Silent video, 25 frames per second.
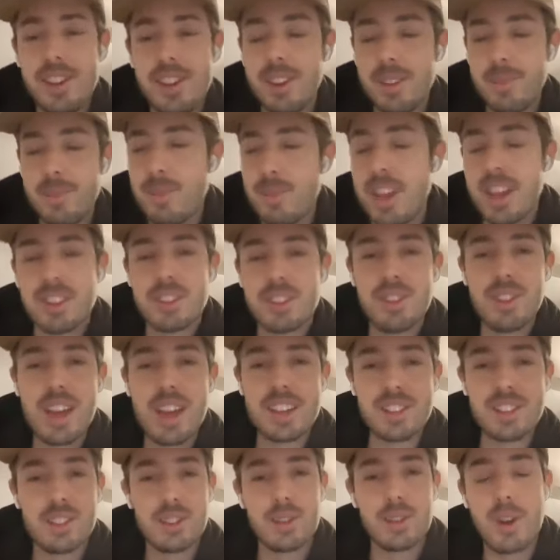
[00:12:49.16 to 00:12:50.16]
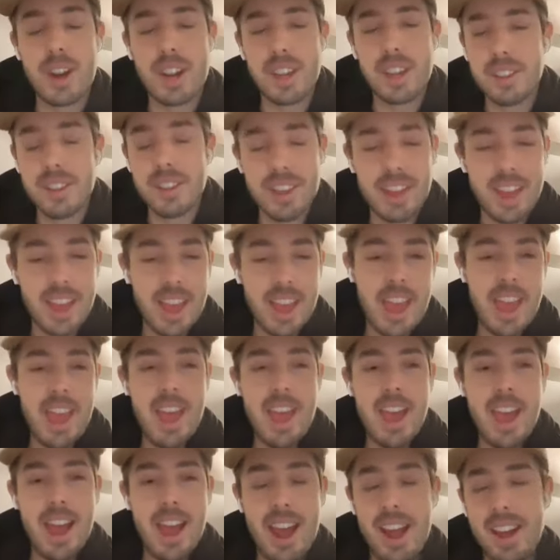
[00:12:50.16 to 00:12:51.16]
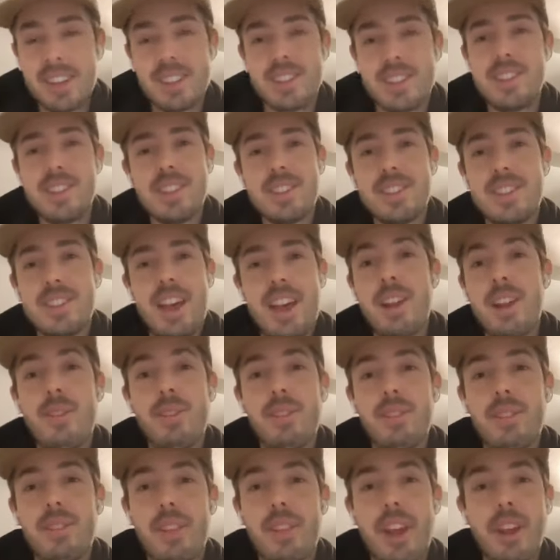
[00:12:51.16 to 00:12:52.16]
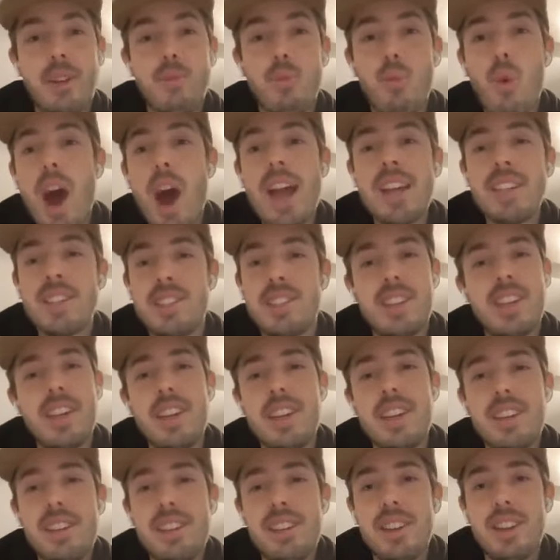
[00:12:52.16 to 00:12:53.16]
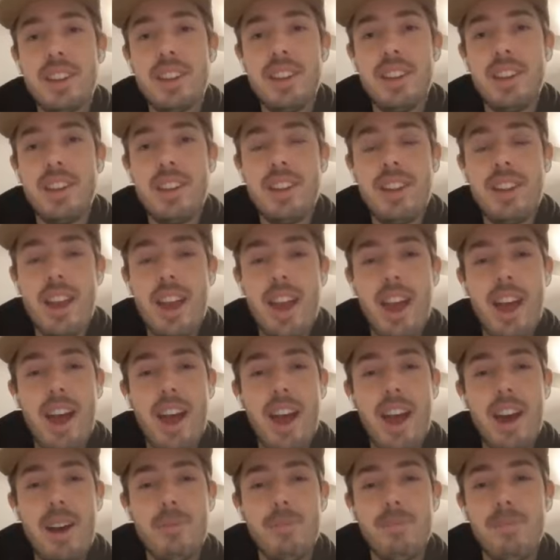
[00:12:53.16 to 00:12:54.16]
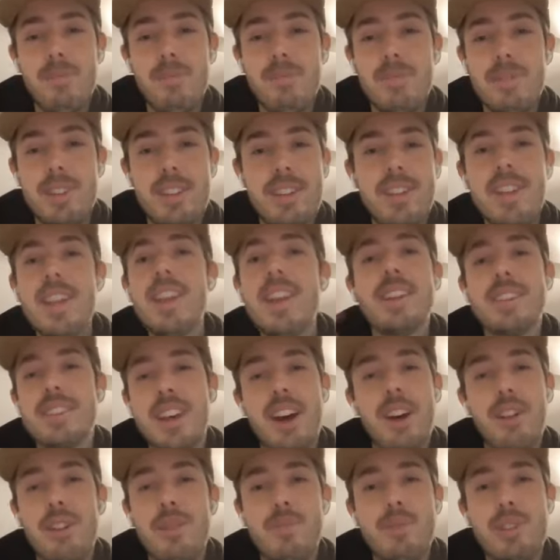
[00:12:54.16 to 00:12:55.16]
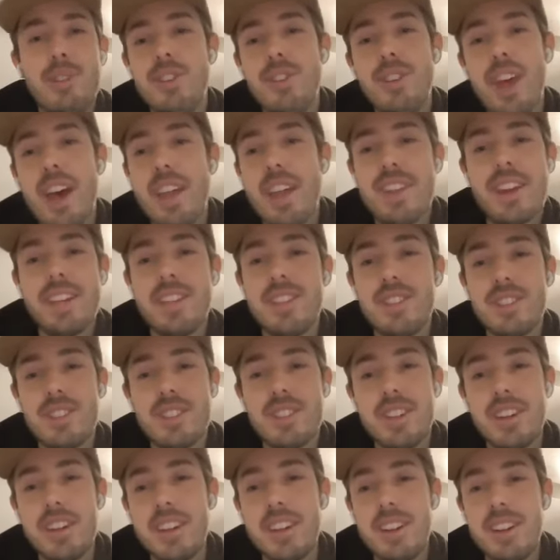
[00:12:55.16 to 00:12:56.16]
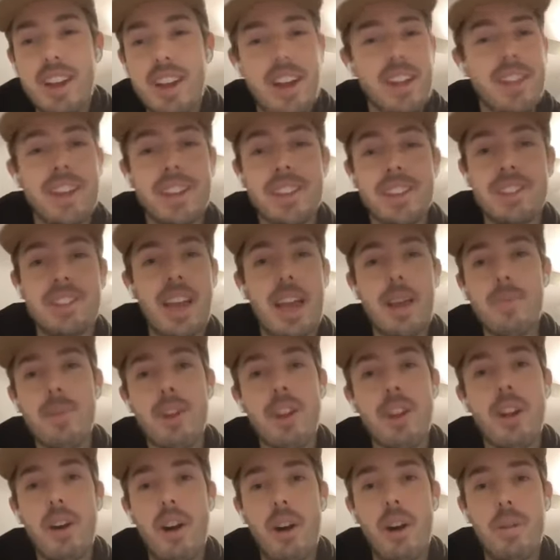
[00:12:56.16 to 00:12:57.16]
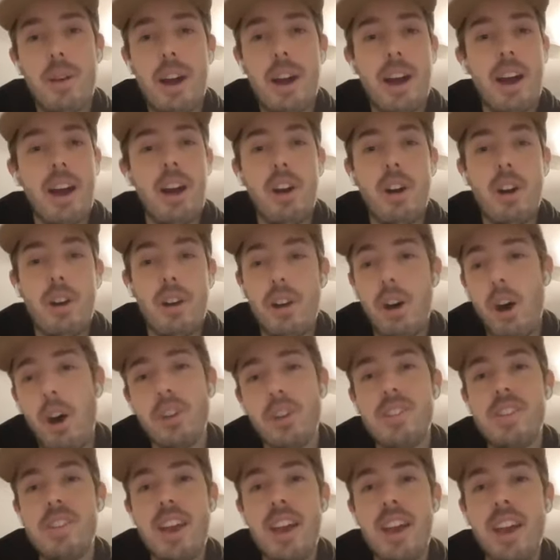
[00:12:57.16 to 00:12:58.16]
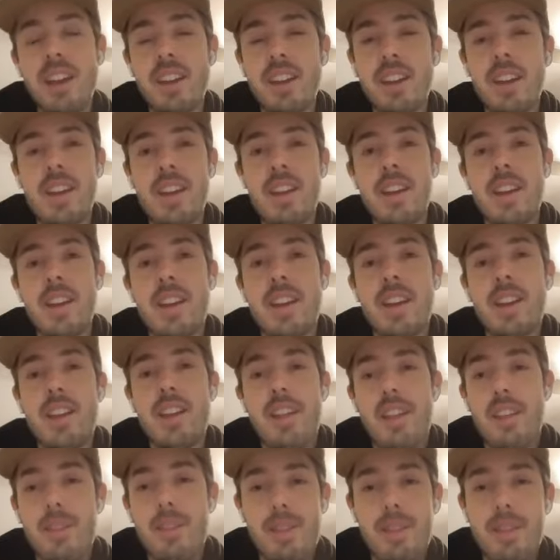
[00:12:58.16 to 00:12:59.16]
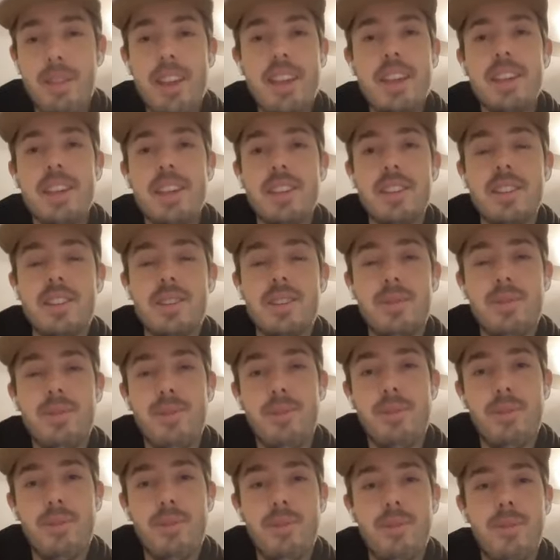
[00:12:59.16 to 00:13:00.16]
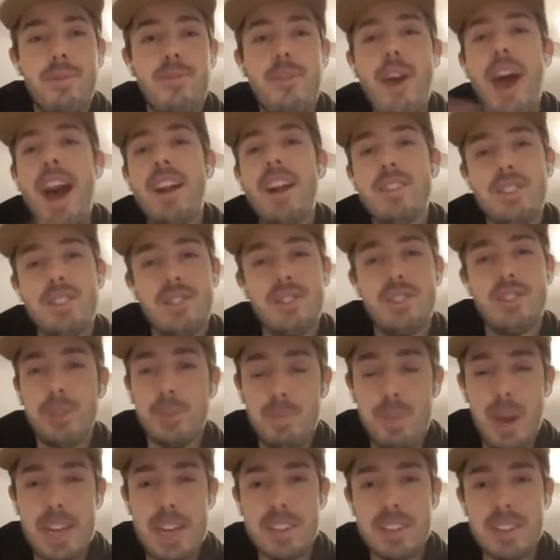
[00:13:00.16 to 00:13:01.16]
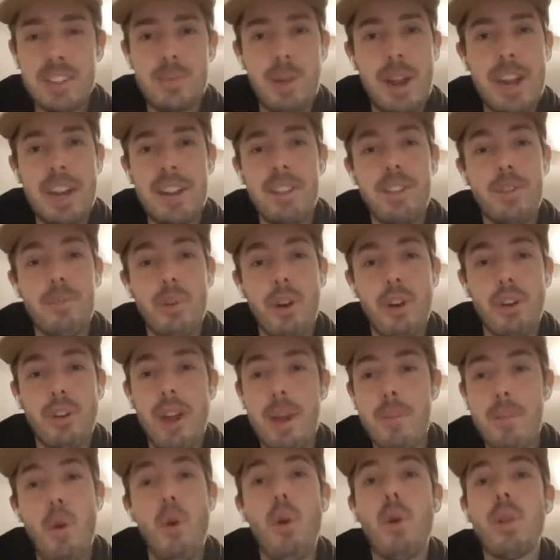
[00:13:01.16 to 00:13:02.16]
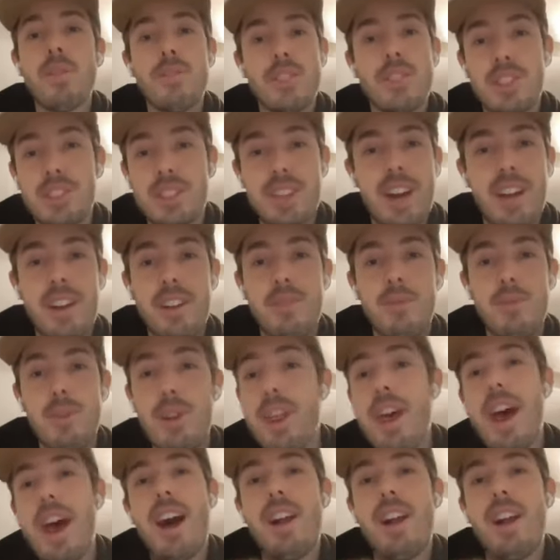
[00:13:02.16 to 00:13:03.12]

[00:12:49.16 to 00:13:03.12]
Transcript: yeah, yeah, two thousand twenty. And it's this, and like Y C um, didn't tell them to do that. They just did it. And then same at uh, On Deck, these founders who participated in the program, all of a sudden